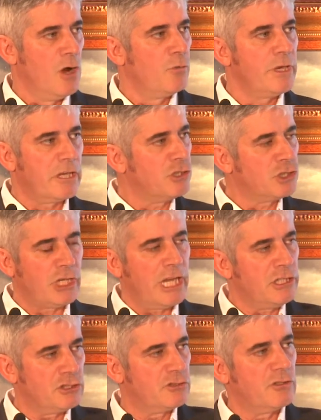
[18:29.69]
We can
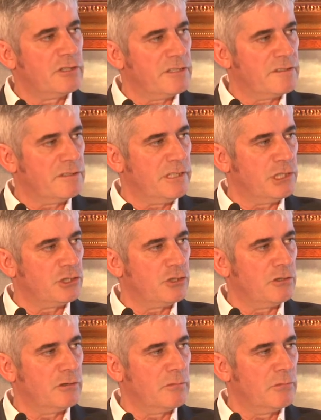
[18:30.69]
change the destination,